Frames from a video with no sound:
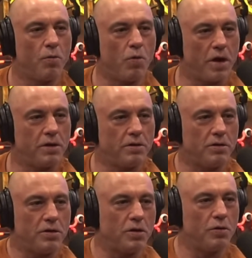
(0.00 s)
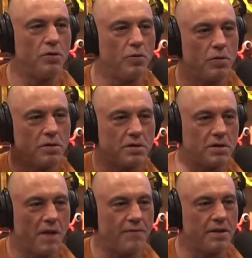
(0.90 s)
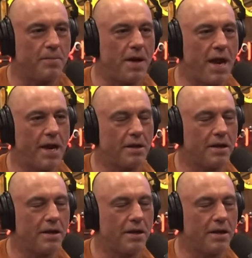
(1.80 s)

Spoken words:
1, 2, stuff it in the bag.